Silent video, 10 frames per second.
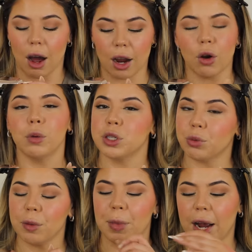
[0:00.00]
I always
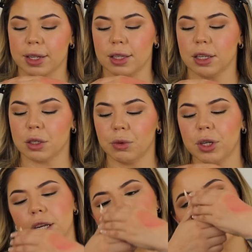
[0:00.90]
run back to this
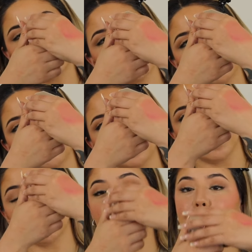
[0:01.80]
one, and this is the
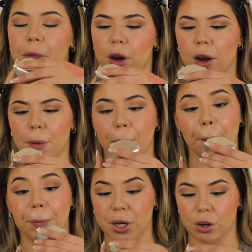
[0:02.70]
shade
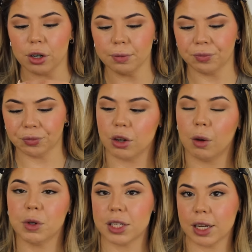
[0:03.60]
Butter. So
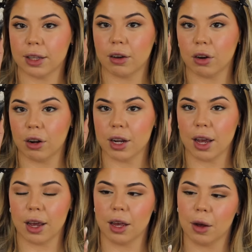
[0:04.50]
I'm gonna take that on
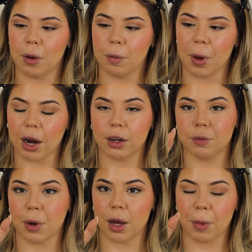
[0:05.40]
a back of
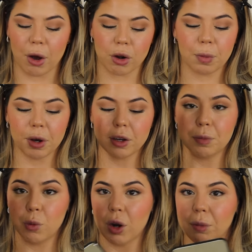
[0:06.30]
my powder puff,
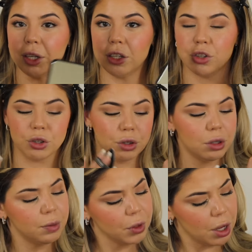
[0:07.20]
but what I'm gonna
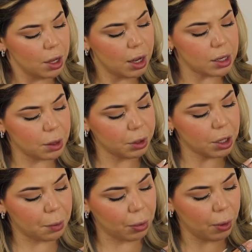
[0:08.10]
do is I'm
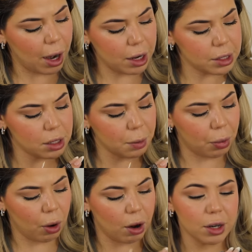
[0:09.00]
gonna press the
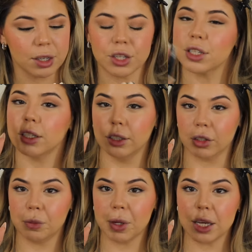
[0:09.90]
product just a
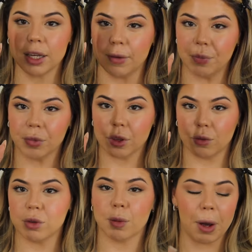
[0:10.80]
little bit
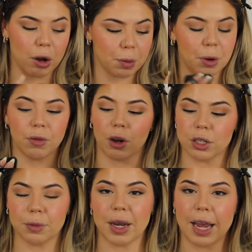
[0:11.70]
from the powder puff
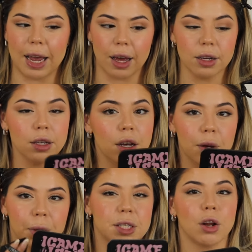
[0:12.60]
onto my hand,
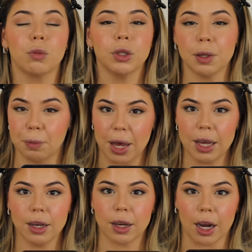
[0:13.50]
because I don't really
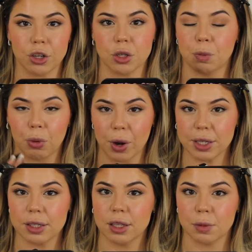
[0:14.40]
bake. I just
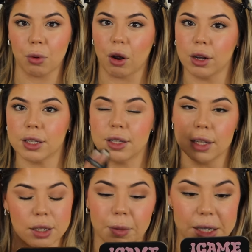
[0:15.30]
press this product
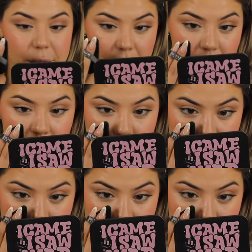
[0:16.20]
into my skin.